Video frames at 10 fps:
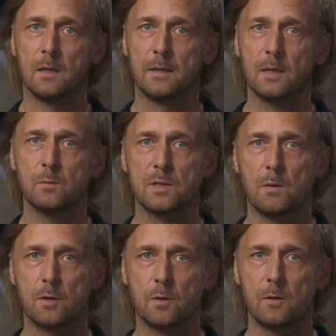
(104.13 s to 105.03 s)
That was
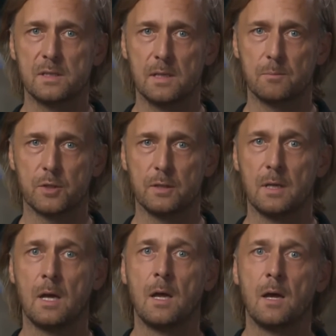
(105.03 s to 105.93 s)
our core assumption,
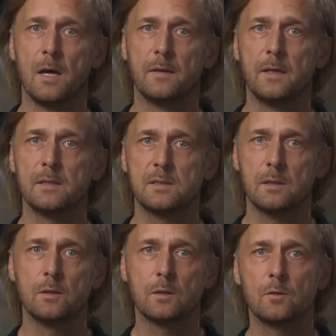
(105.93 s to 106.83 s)
and things
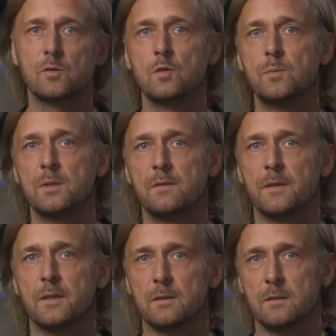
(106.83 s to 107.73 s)
did not look super
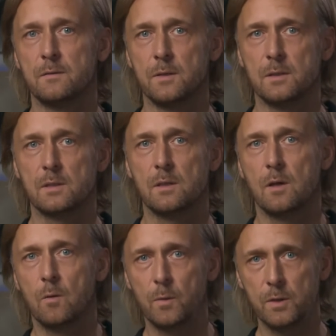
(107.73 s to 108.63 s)
difficult at first.
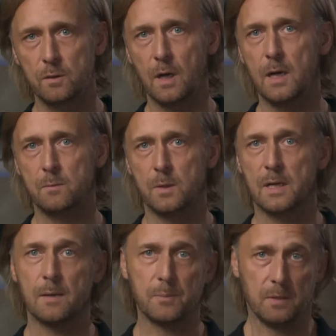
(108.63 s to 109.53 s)
We knew the hardware
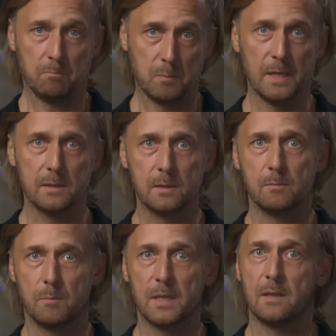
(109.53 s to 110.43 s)
gap, yes,
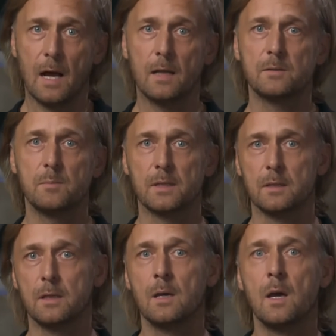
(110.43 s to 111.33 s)
but
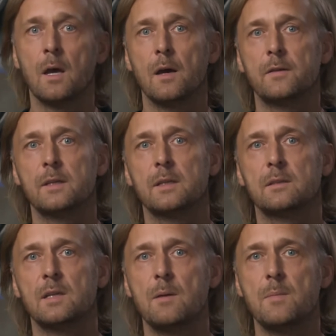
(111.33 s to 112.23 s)
ultimately, I think
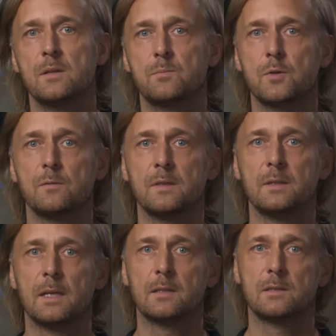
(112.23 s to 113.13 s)
that time has
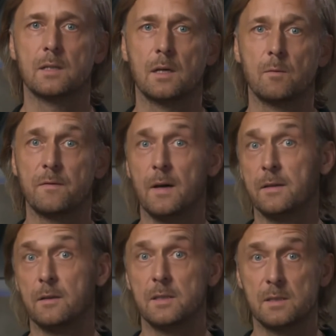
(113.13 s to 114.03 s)
proven that we've
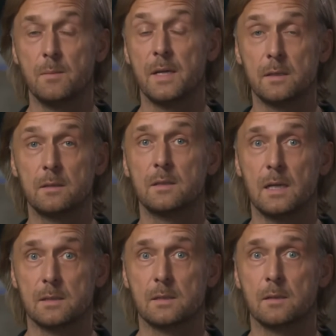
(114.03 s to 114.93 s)
underestimated the
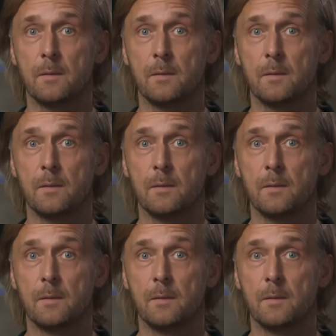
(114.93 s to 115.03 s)
task.